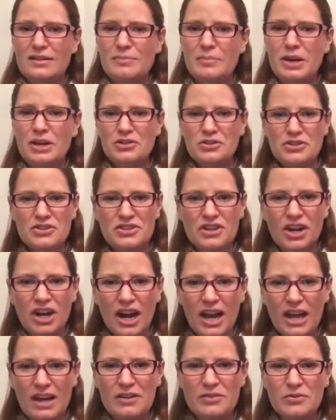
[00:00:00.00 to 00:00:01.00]
pictures in our
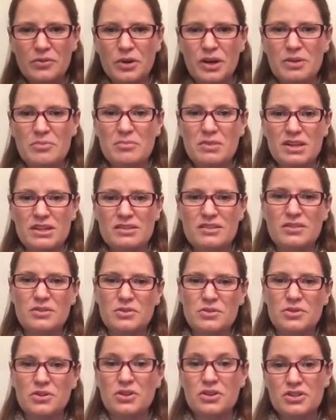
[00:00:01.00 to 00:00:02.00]
head of what it means to
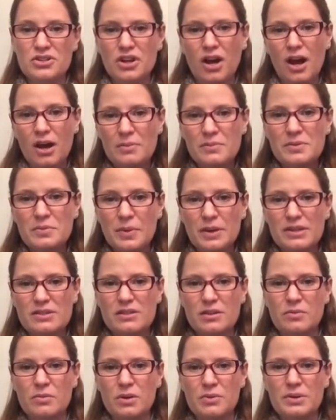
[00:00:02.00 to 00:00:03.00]
do certain jobs
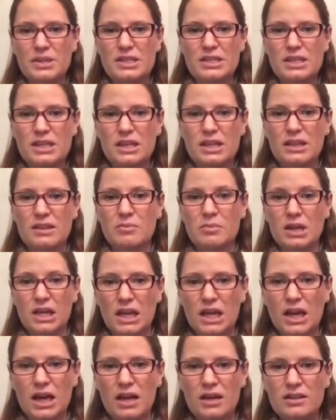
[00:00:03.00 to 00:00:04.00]
based on what we see in the
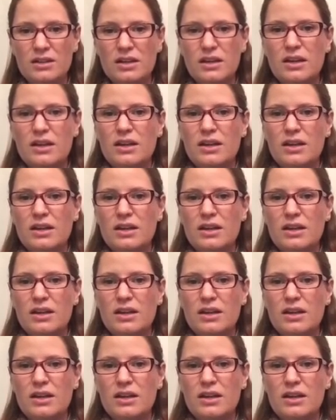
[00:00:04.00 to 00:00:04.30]
media.